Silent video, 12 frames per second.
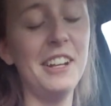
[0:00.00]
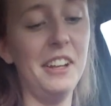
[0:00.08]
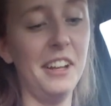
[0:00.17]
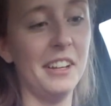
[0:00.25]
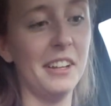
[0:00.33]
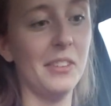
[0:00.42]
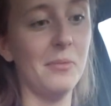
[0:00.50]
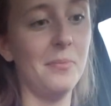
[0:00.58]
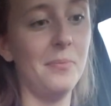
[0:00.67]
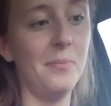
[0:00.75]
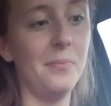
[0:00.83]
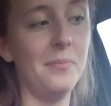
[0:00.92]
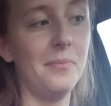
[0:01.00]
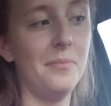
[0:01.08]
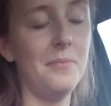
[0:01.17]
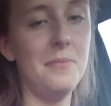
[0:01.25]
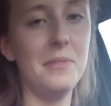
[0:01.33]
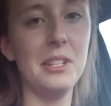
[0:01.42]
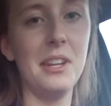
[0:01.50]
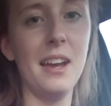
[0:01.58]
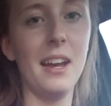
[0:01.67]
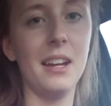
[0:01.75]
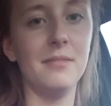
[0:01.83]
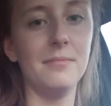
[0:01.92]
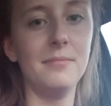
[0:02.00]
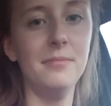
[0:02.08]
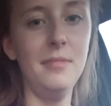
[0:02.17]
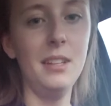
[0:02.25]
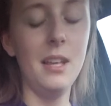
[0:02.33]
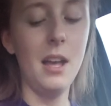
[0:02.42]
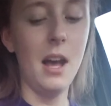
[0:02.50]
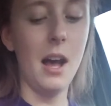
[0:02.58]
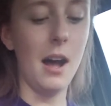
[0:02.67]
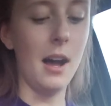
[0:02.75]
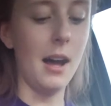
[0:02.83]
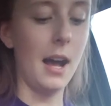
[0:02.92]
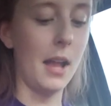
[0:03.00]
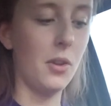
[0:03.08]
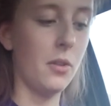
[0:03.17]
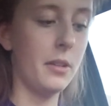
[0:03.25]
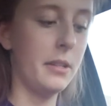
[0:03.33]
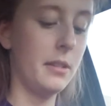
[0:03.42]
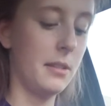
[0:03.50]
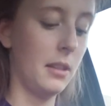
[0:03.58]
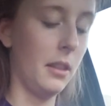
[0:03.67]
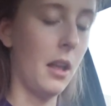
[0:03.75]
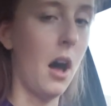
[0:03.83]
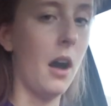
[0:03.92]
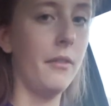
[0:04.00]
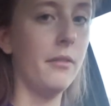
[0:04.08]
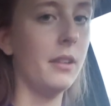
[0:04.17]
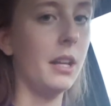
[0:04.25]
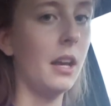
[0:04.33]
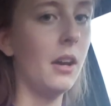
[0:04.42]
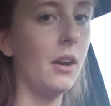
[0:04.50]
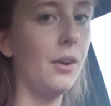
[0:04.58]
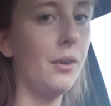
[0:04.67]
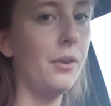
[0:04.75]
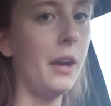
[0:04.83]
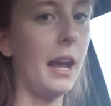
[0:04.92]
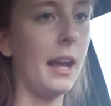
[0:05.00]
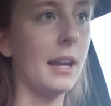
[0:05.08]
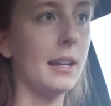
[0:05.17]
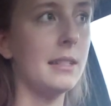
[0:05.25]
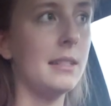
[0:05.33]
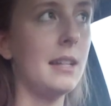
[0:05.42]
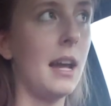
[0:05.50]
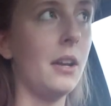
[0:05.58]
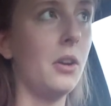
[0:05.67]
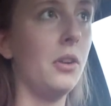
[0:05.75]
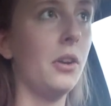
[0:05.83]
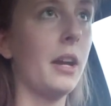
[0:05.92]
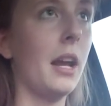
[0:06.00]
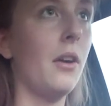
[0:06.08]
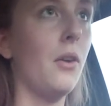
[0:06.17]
So yeah, I know this is a long video, and I know you're kind